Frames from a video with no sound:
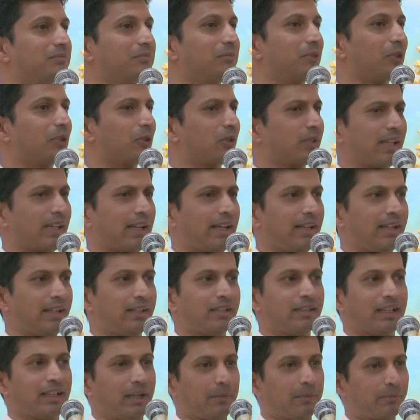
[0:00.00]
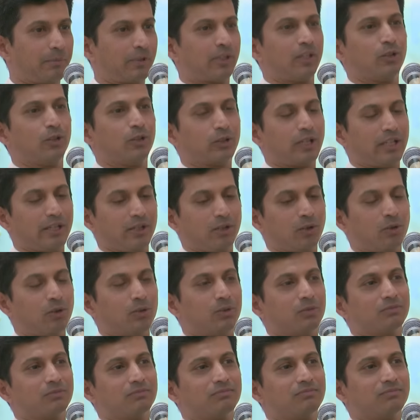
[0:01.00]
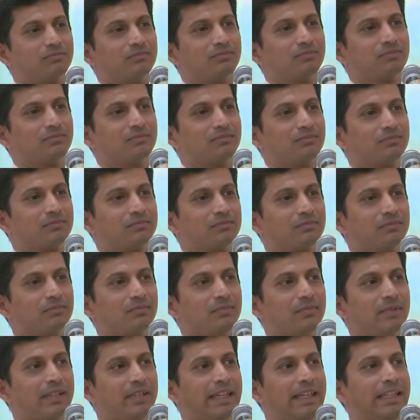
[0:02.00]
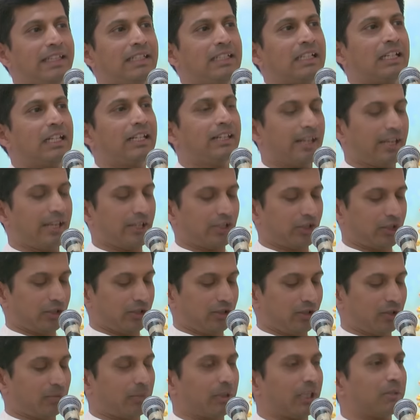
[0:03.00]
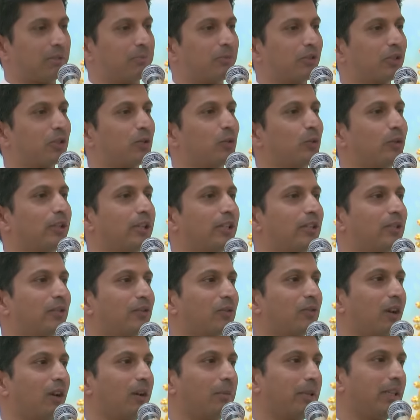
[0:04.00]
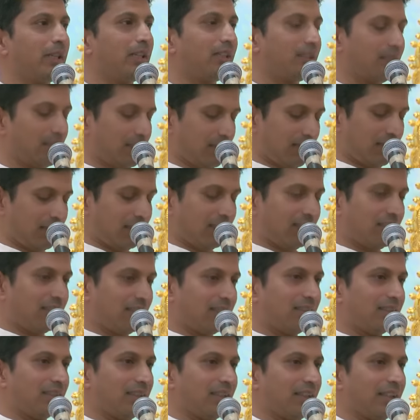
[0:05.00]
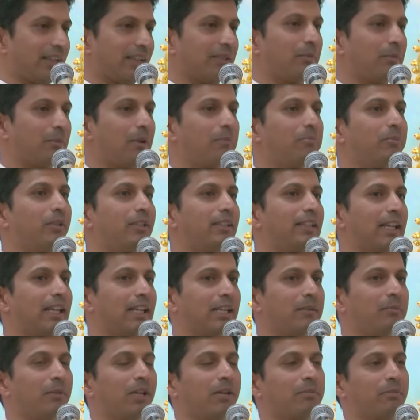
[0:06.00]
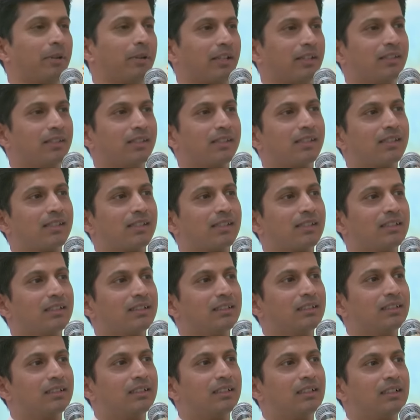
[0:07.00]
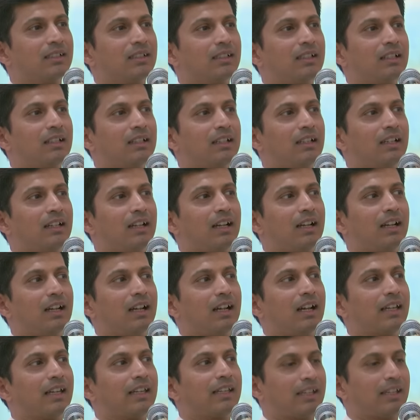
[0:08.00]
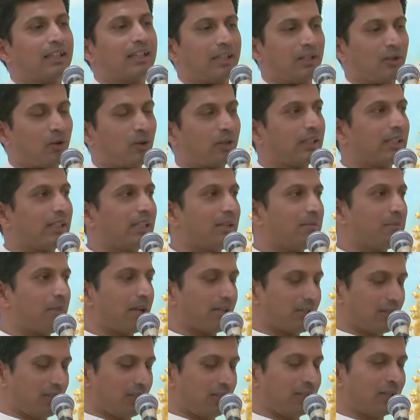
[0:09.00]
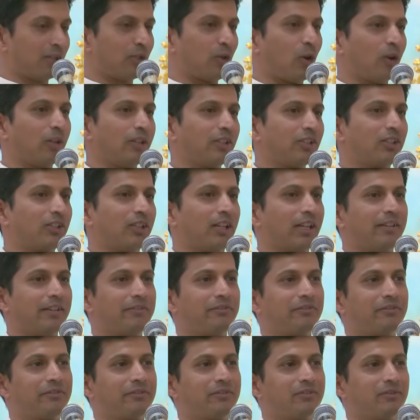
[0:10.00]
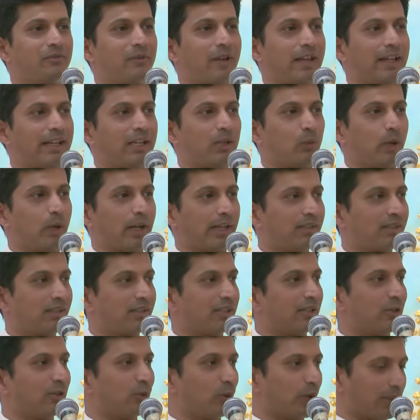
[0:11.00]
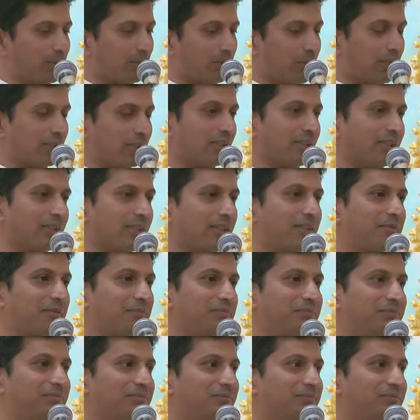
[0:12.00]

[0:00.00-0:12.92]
because I had absolutely no inclination to become a student of Swami. I remember telling my parents, I cannot imagine a college life wearing whites and doing bhajans.